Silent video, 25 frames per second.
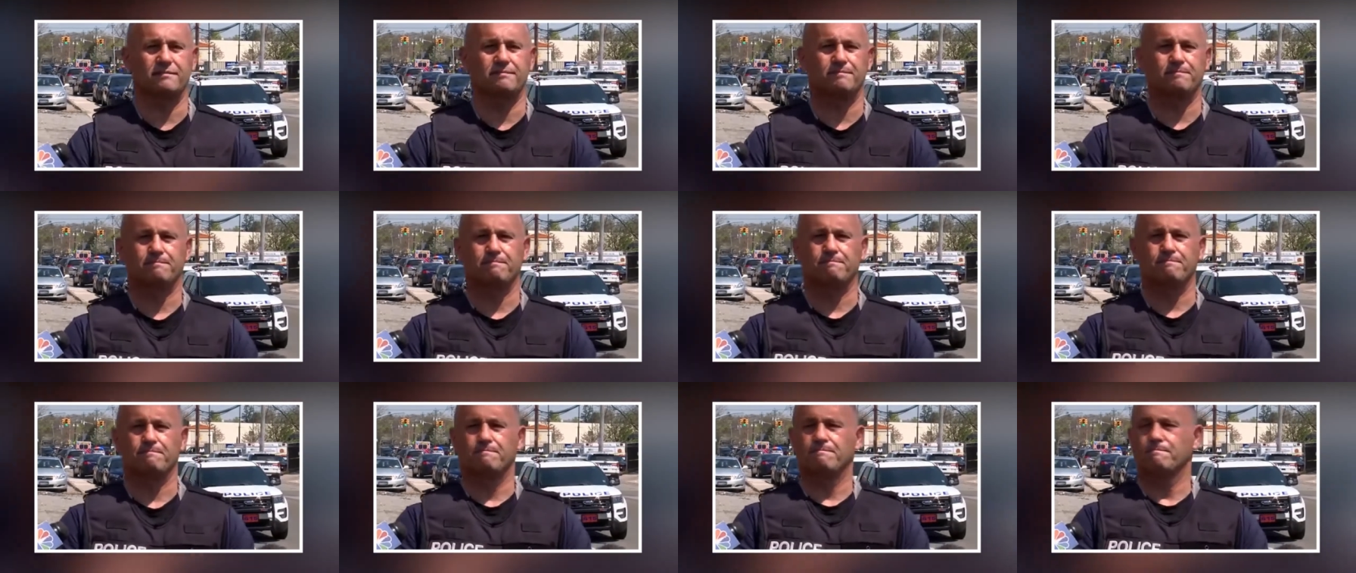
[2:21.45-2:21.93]

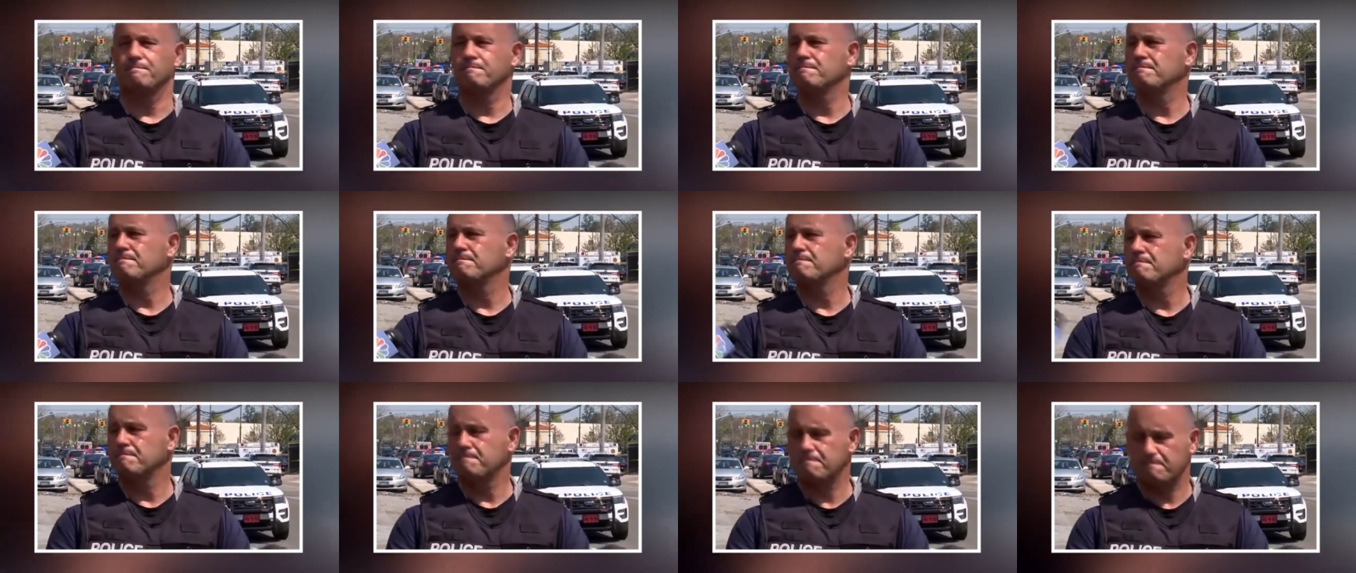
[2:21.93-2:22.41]
Commissioner,
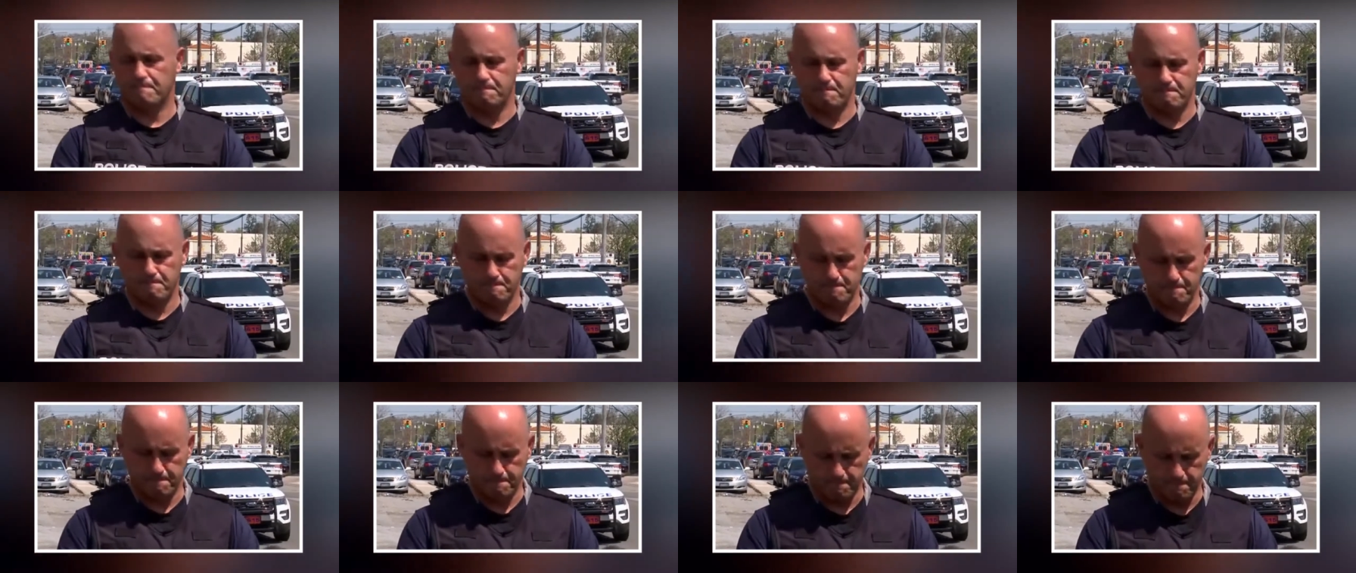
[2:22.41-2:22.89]
can you
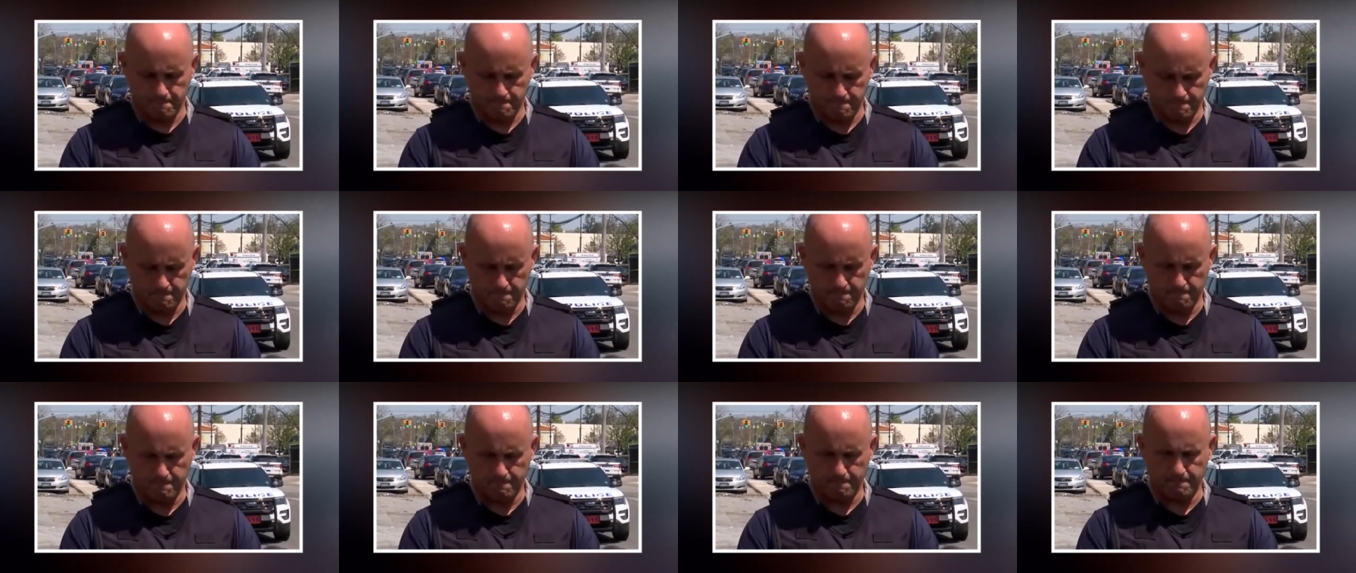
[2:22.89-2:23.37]
can you say
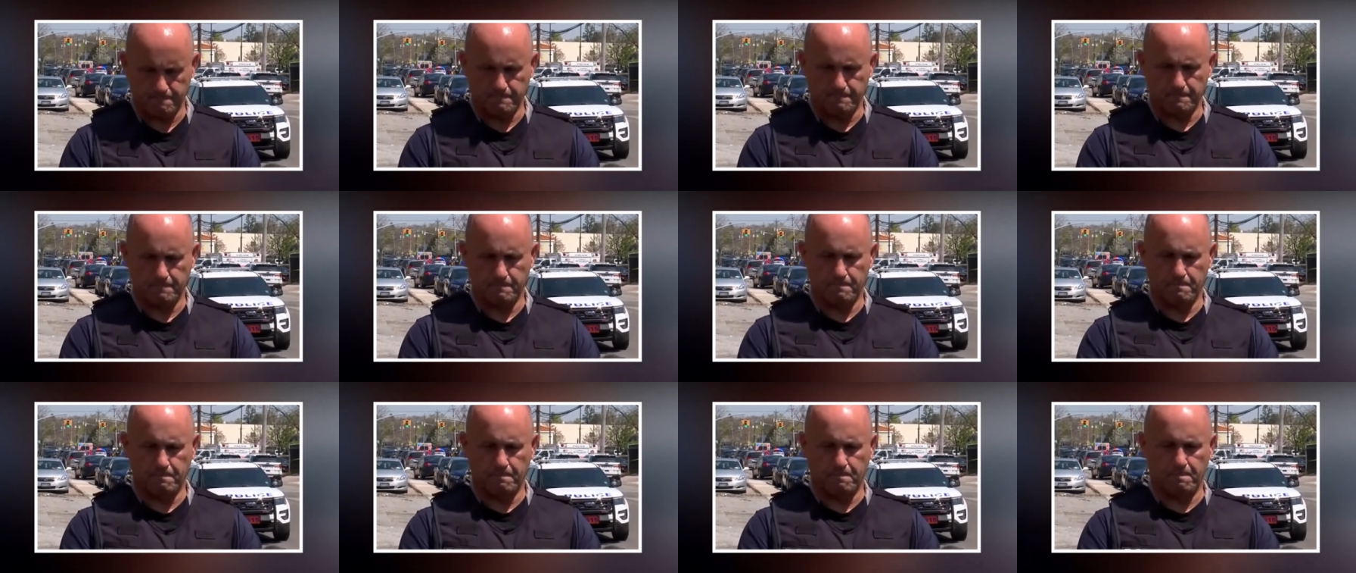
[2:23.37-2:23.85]
if this was
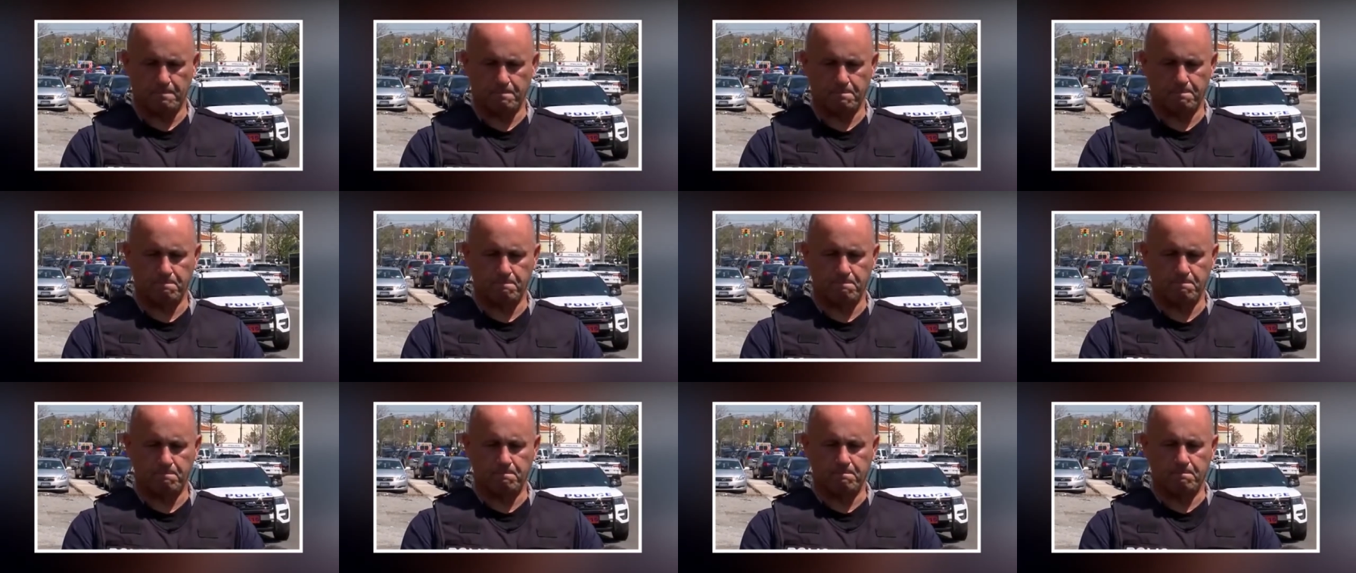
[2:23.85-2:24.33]
some type of